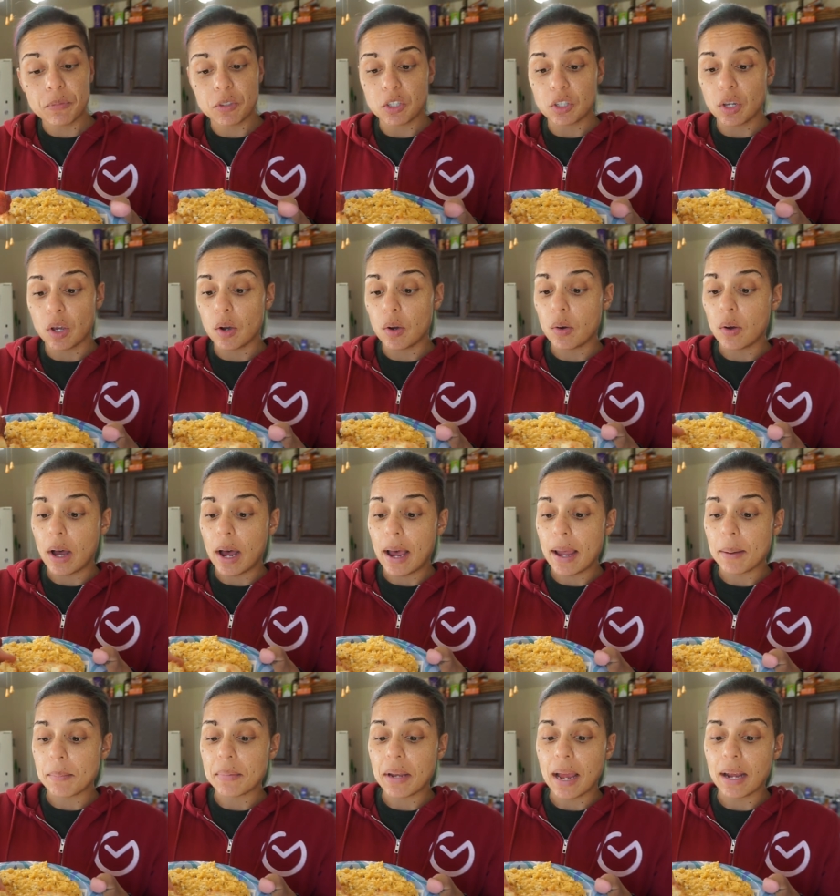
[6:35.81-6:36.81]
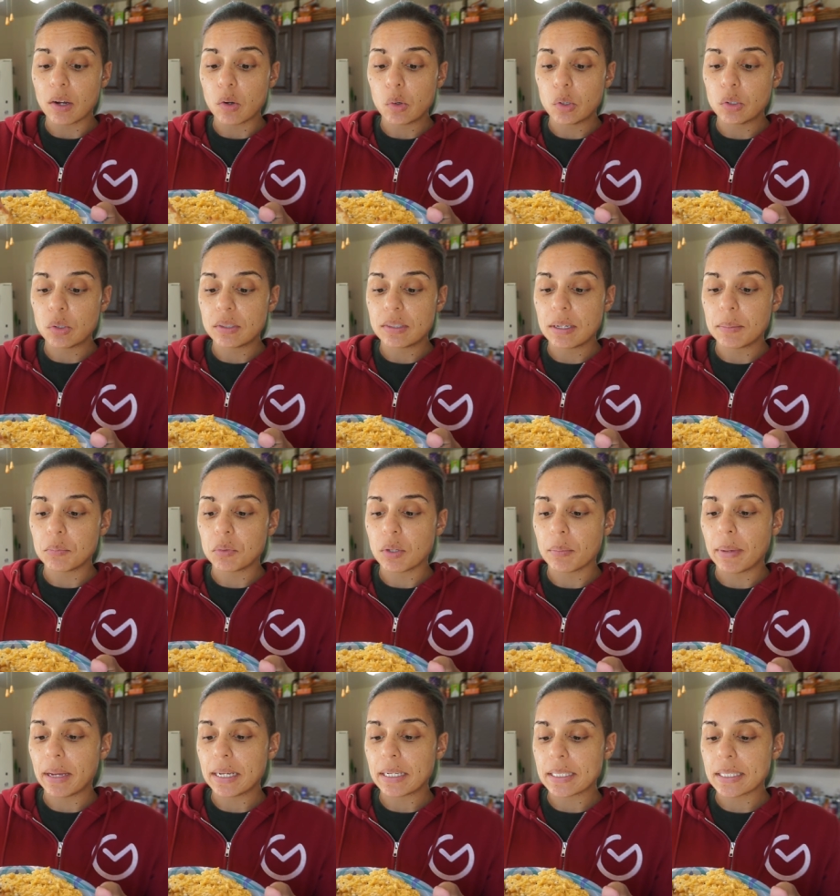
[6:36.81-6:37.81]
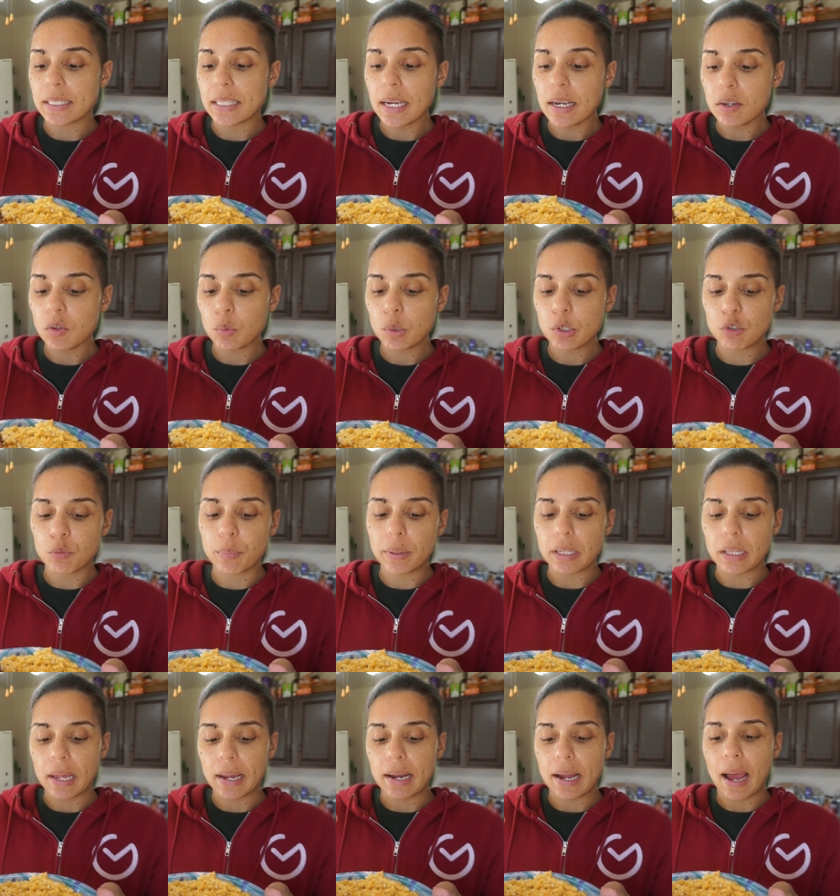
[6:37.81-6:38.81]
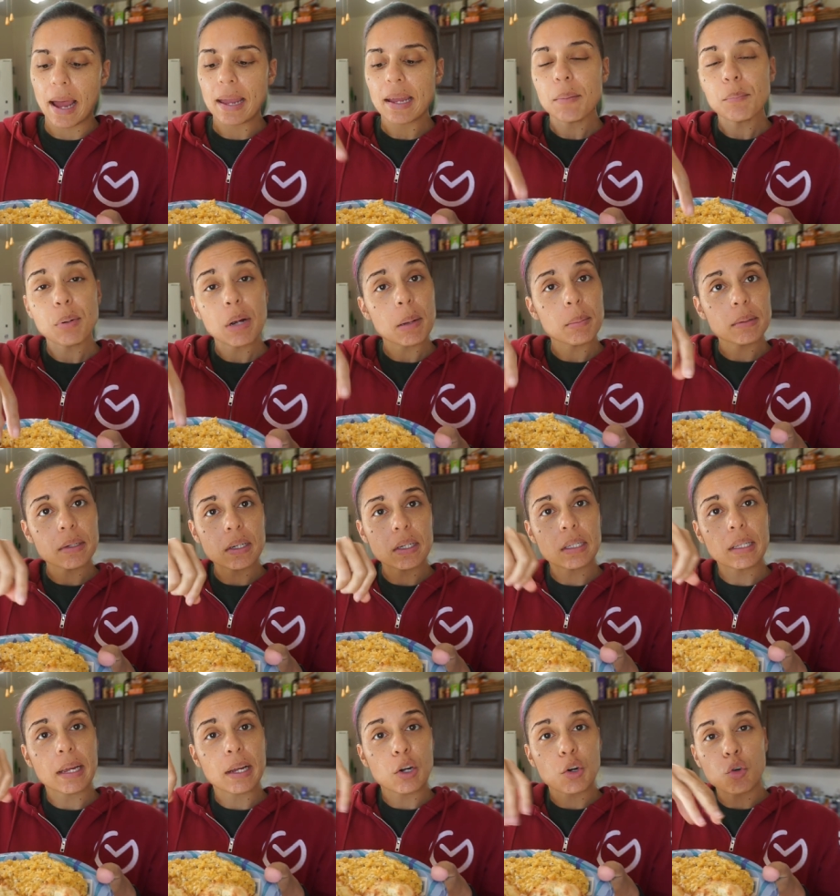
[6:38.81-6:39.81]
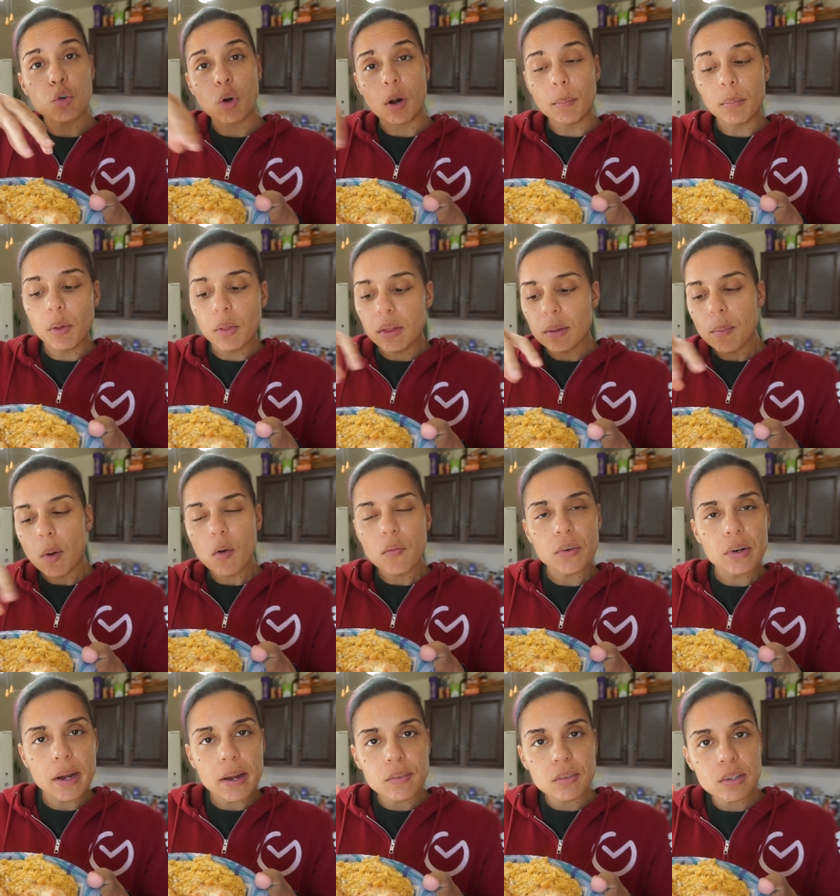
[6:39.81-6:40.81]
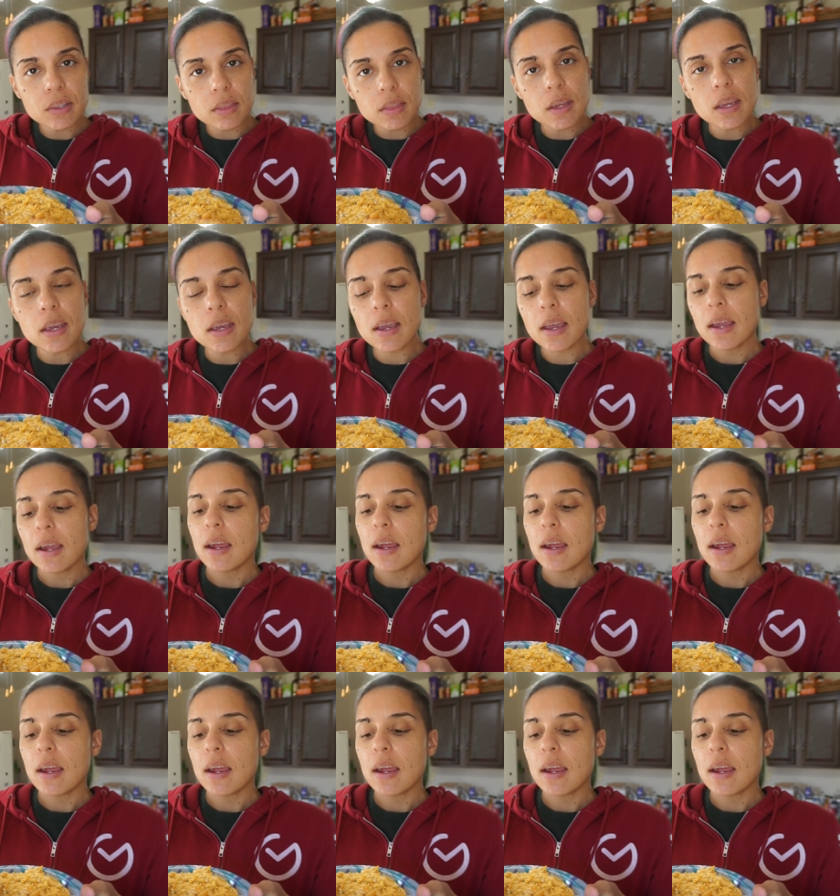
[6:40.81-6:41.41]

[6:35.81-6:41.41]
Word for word: so I am not going to attempt to make a sandwich, but like I am probably gonna like crumble them over everything,